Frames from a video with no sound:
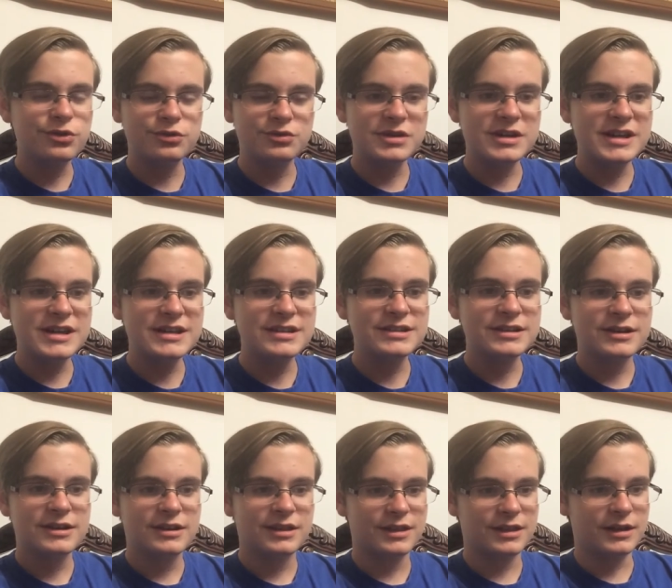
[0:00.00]
threes,
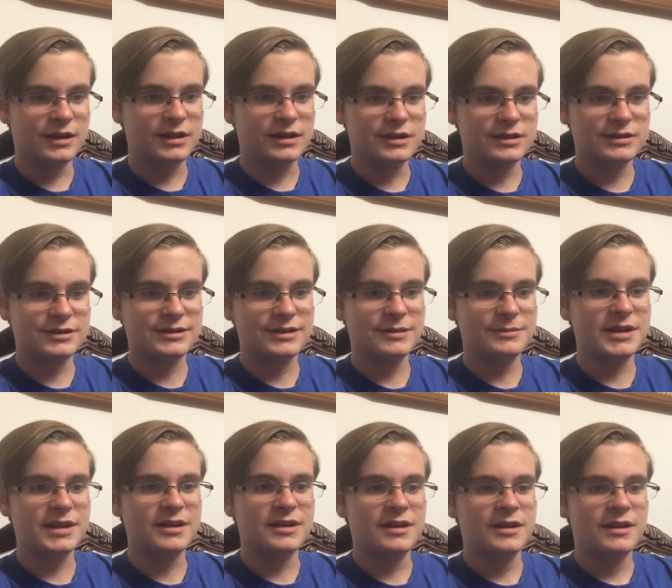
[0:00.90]
I
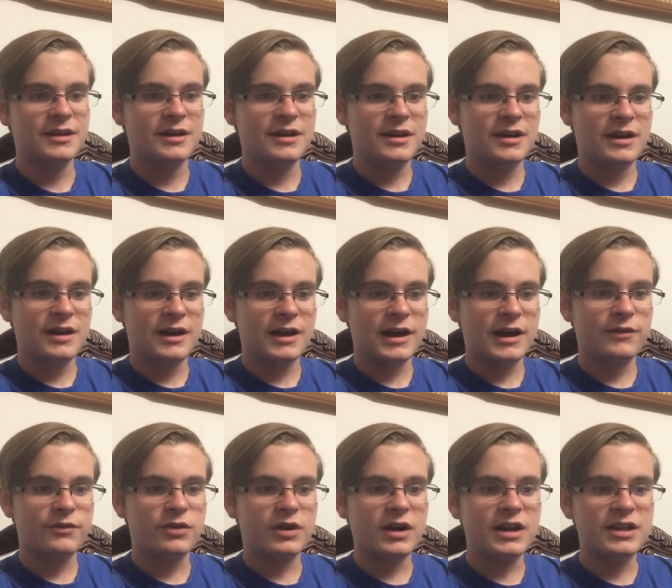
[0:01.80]
mean,
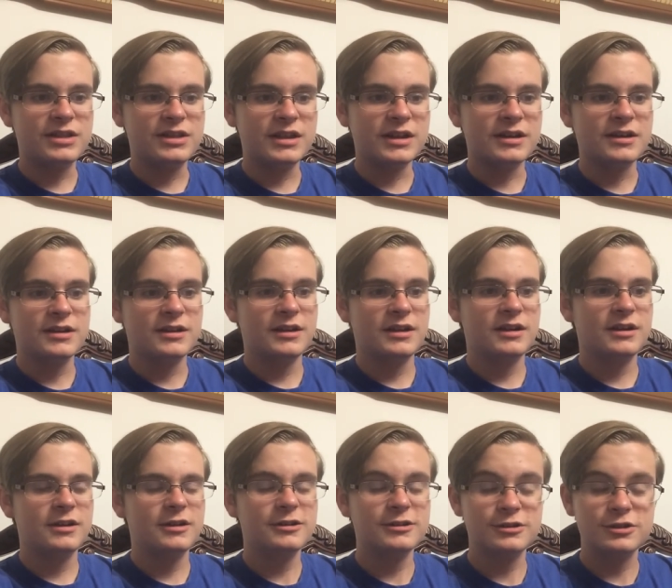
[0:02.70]
halfway the
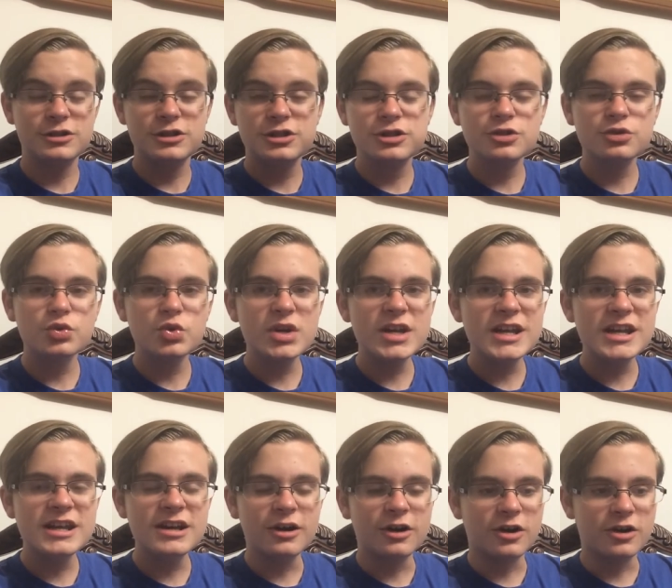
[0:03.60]

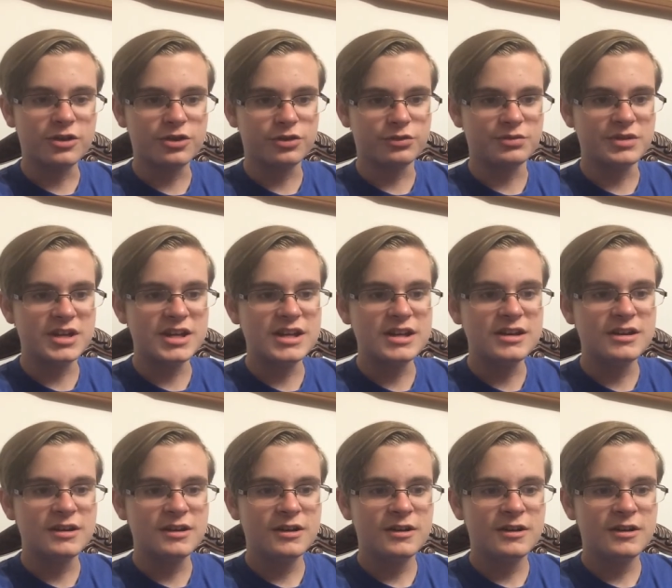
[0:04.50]
three are three.